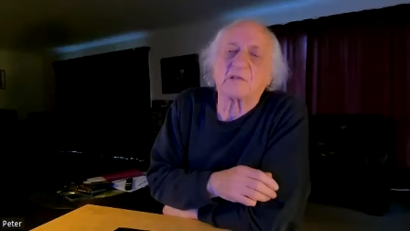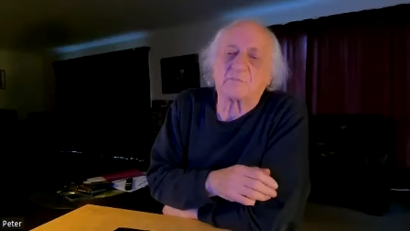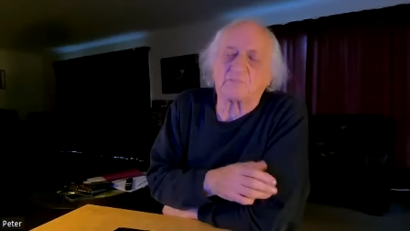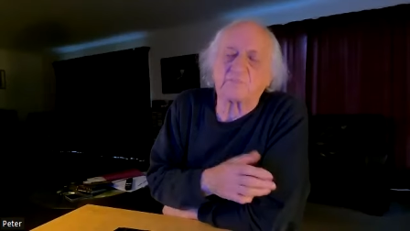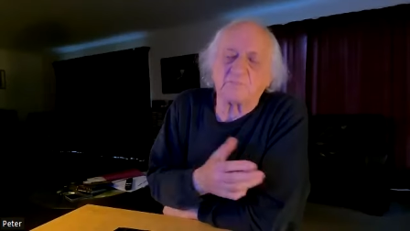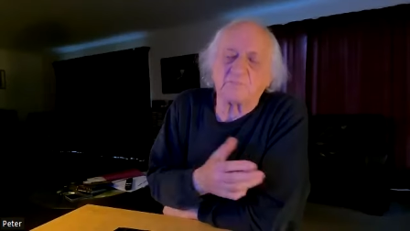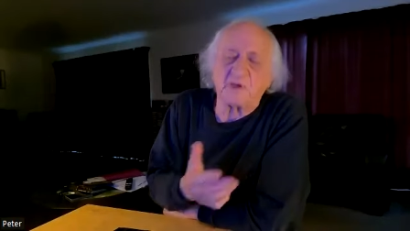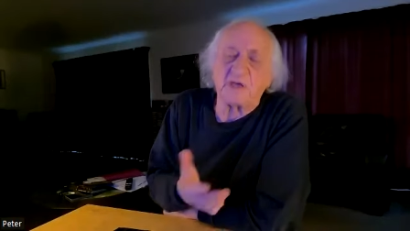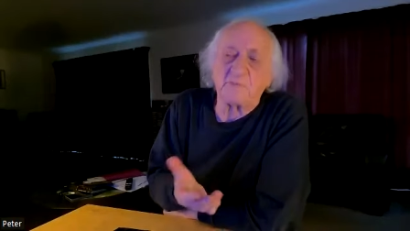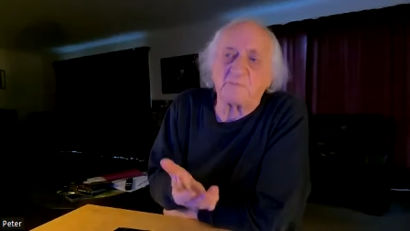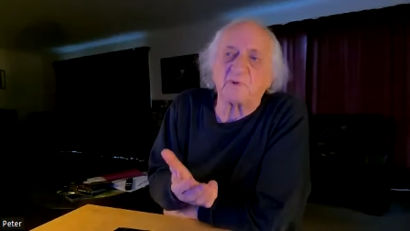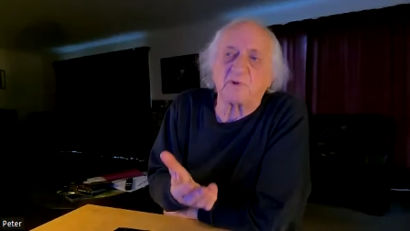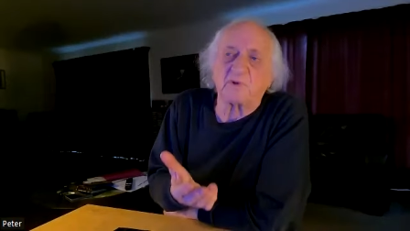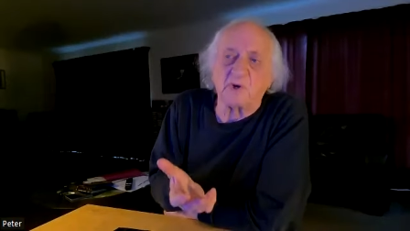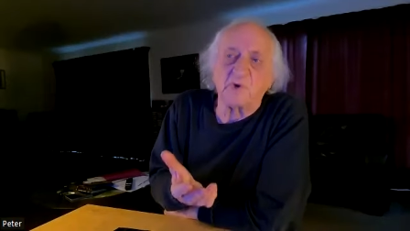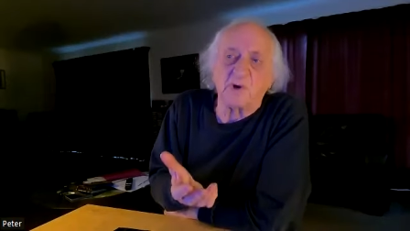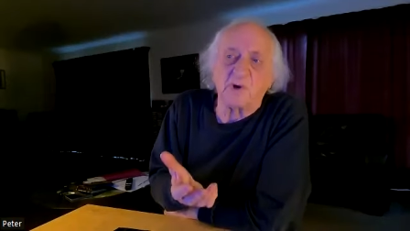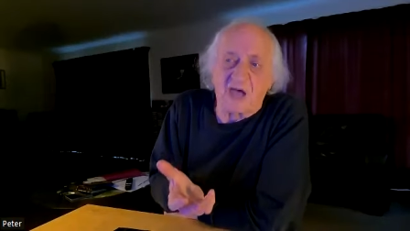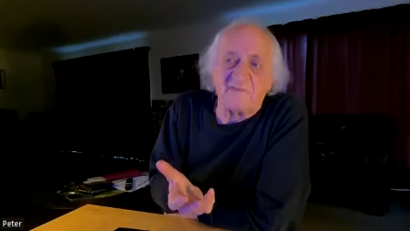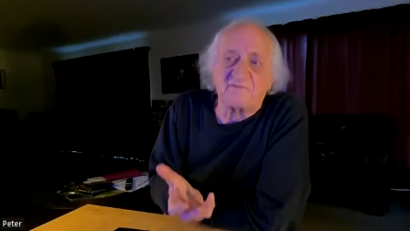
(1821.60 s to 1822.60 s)
people who
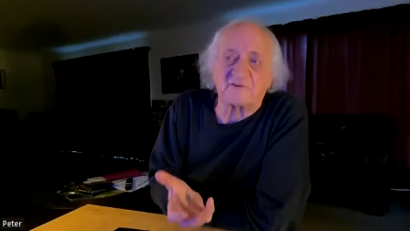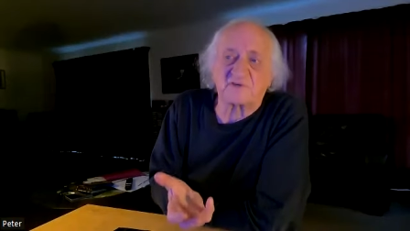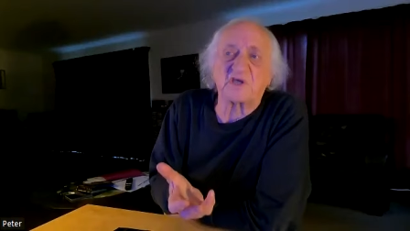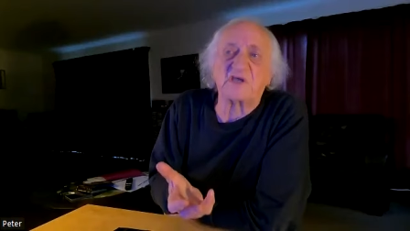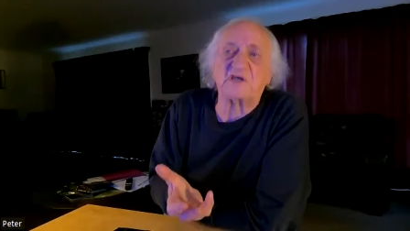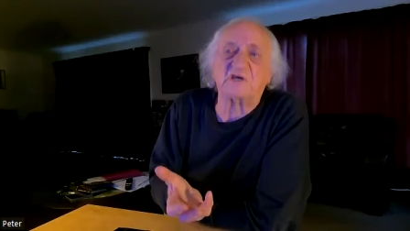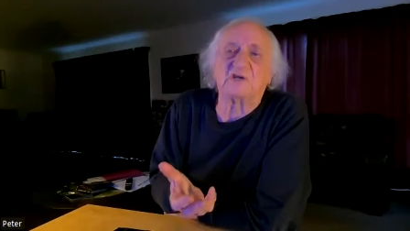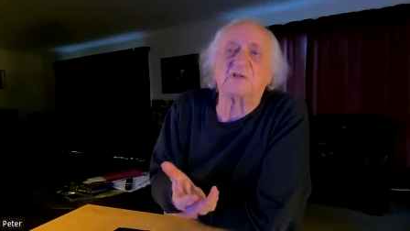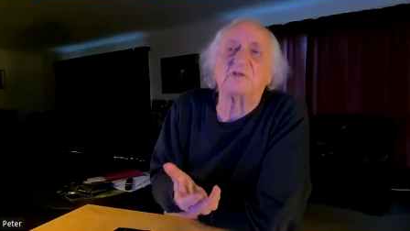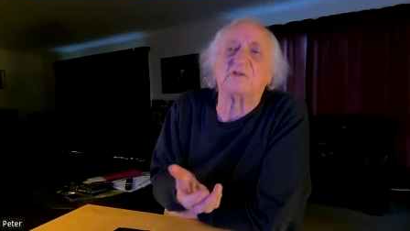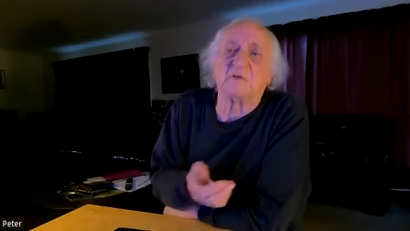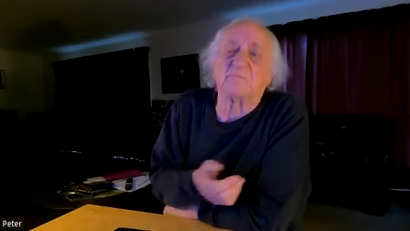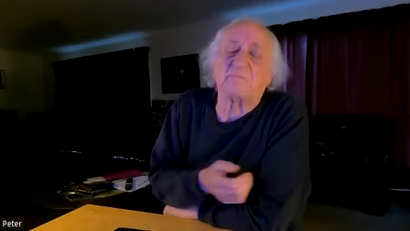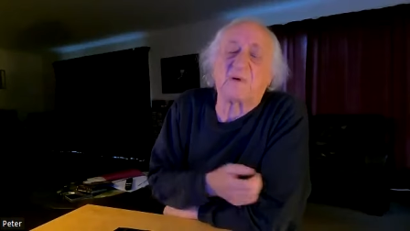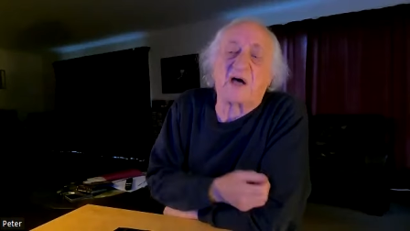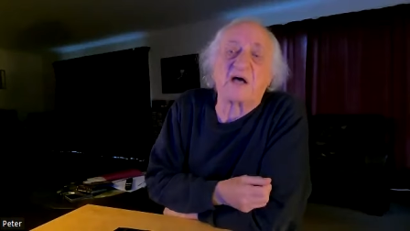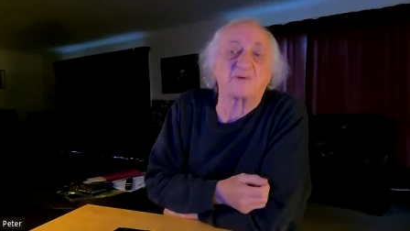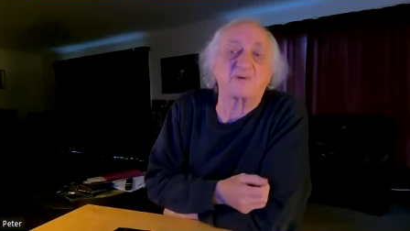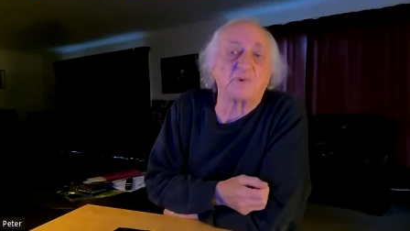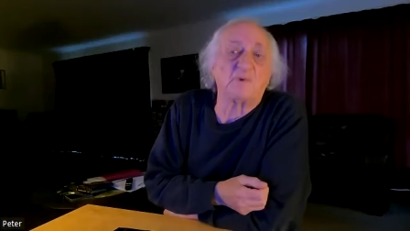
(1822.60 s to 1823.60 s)
have seen it in the
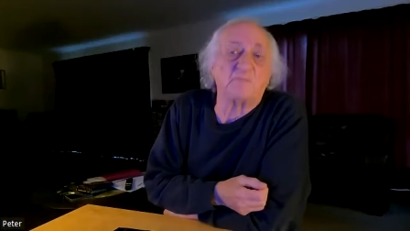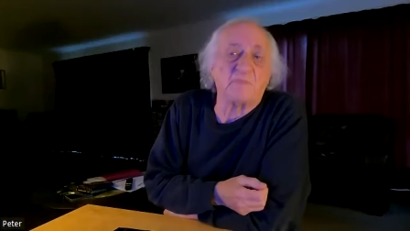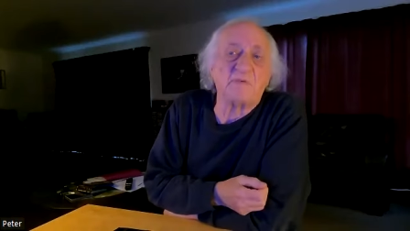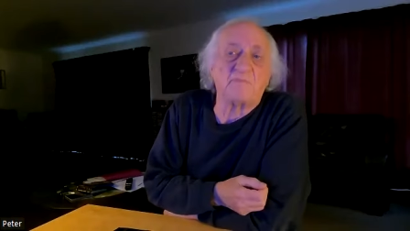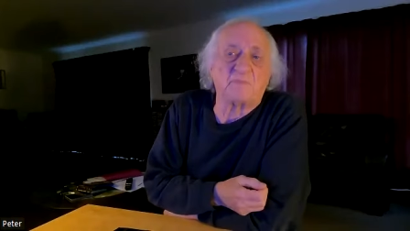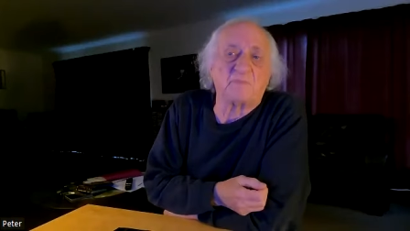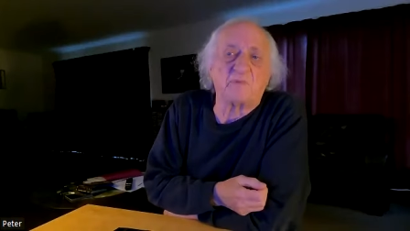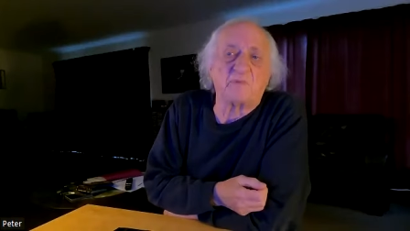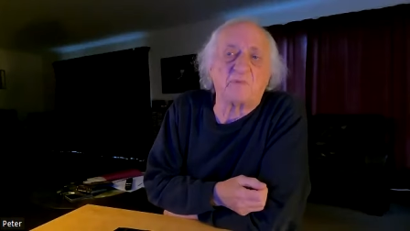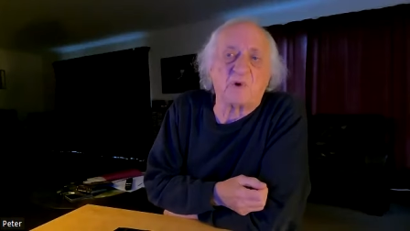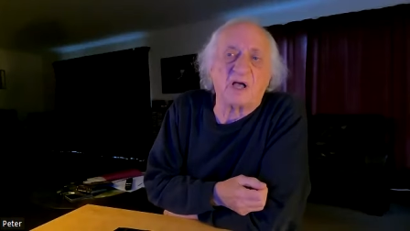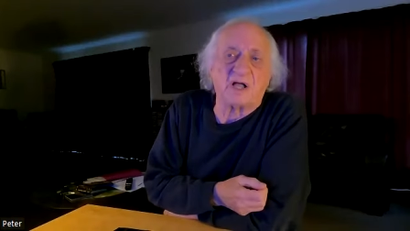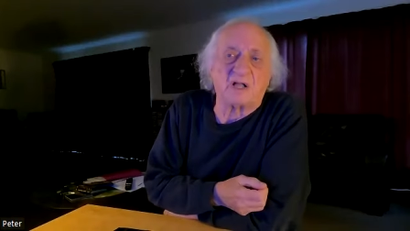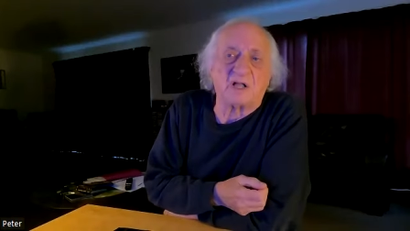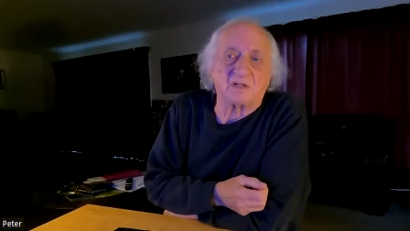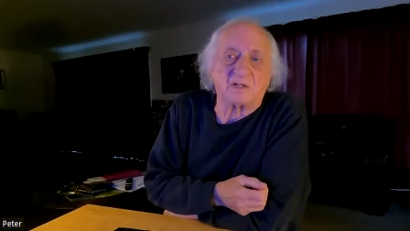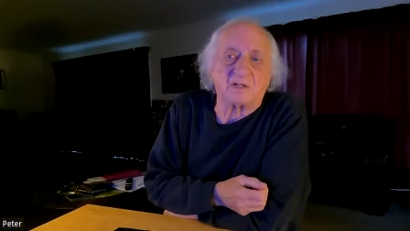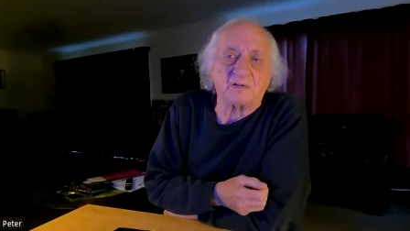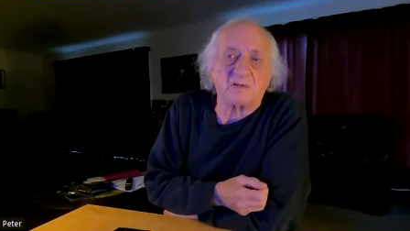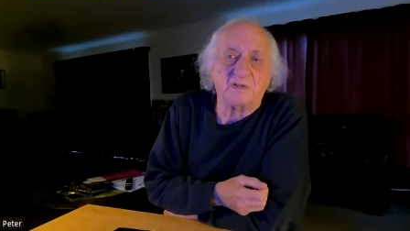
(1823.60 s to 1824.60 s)
past, remember it well.